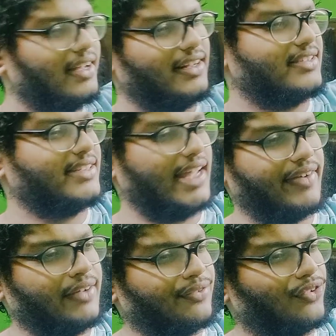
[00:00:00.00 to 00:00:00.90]

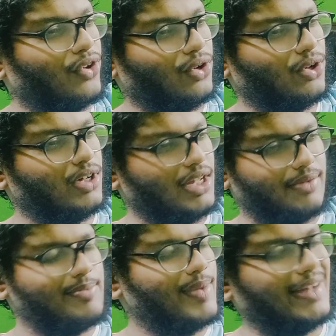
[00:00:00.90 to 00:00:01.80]
7-4.
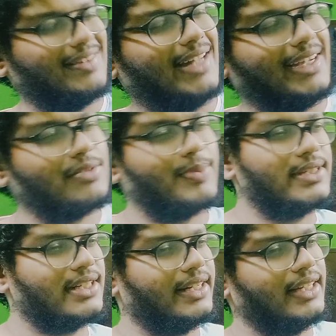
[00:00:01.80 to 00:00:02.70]
That is
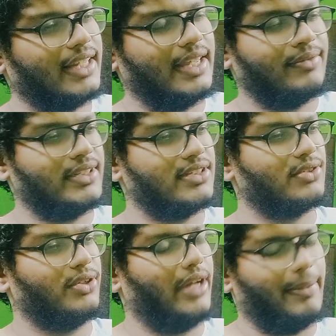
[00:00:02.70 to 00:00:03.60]
basically the game which is
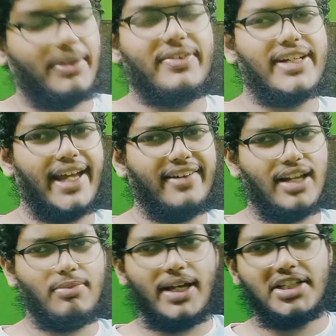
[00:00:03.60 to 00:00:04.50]
going to happen with
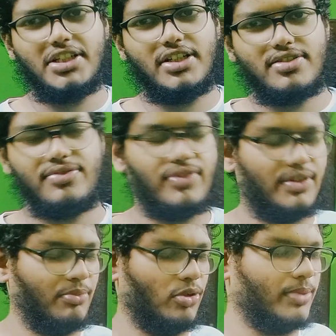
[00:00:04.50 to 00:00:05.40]
Kerala Blasters,
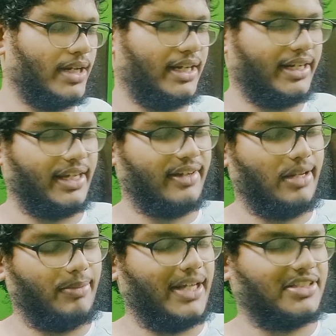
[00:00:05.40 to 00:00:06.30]
with Mohun Bagan and
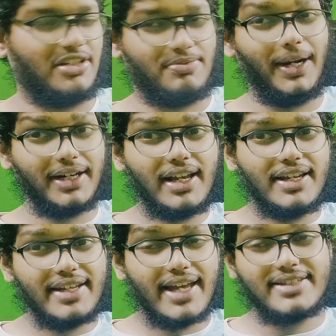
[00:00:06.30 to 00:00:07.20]
Kerala Blasters. But
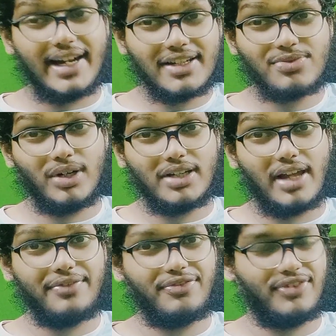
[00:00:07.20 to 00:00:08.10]
yes, that is what
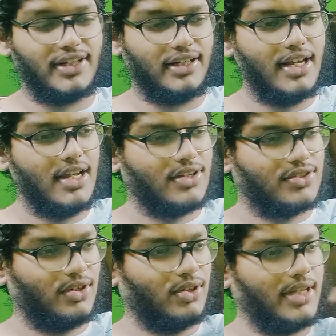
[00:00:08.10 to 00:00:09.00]
I feel.
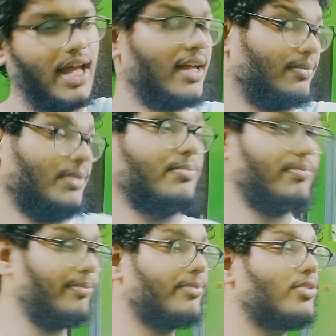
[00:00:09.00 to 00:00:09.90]
So yeah,
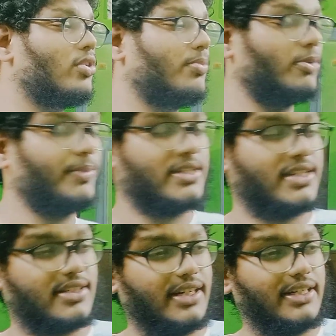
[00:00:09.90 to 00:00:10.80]
Hugo Bomas
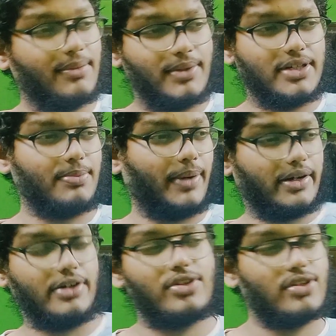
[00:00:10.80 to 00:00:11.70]
is great, Dimitri
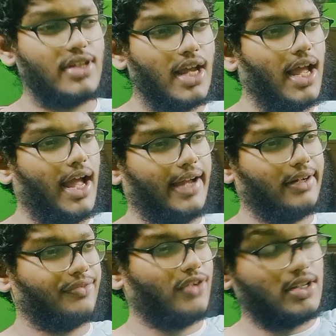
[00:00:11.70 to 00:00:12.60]
Petratos, and
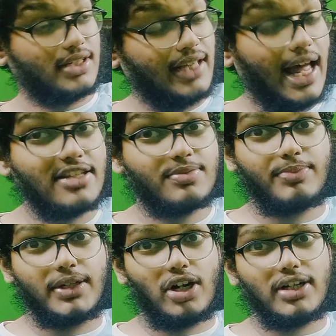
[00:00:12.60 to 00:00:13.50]
of course the last
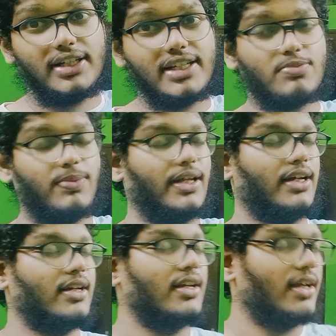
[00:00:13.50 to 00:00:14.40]
but not the least
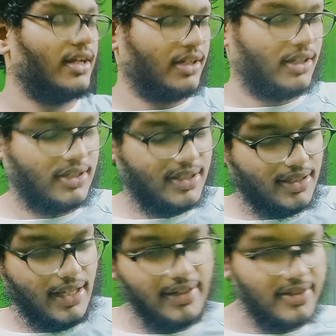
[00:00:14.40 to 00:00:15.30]
player,
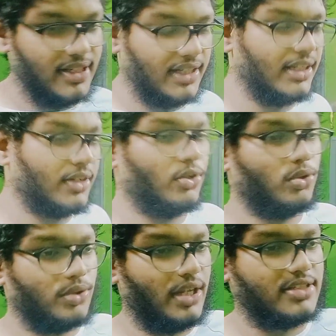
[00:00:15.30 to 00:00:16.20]
that Sadiku,
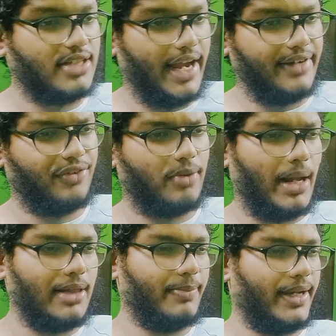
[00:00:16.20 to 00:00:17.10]
who they signed from
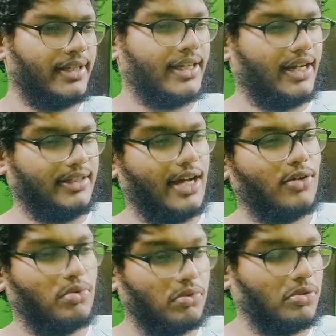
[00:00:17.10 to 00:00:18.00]
Albania.
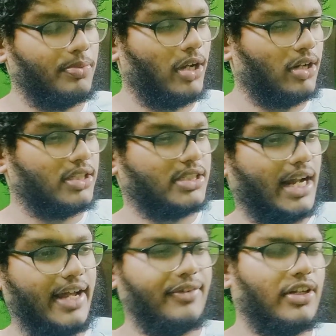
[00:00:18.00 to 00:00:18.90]
Now, to be honest, I
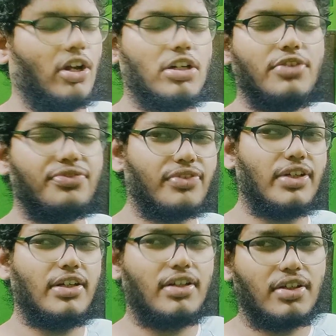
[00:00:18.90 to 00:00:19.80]
have a lot of
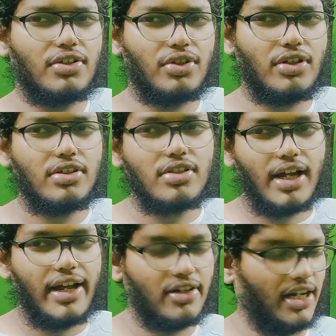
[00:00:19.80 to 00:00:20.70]

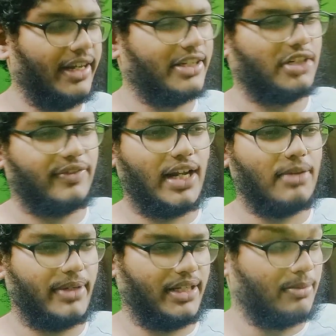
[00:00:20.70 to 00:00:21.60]
connection with
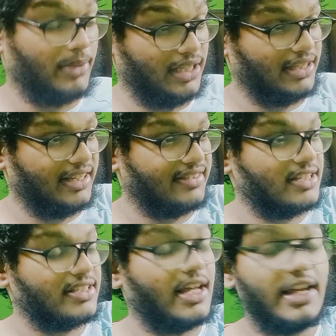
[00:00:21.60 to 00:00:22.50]
Albania. Mother
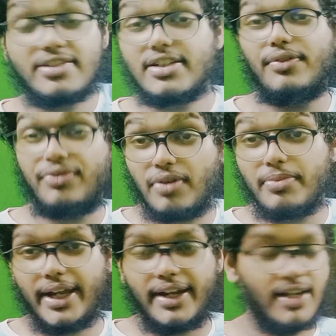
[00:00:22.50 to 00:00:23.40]
Teresa has come from
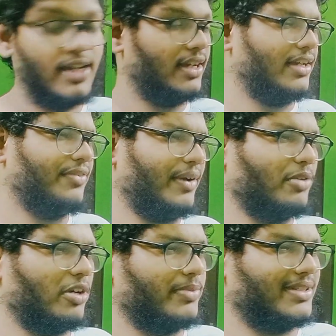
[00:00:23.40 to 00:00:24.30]
there, if I'm
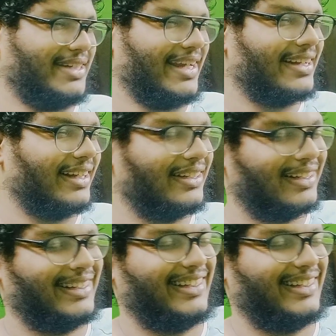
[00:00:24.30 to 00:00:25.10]
not mistaken.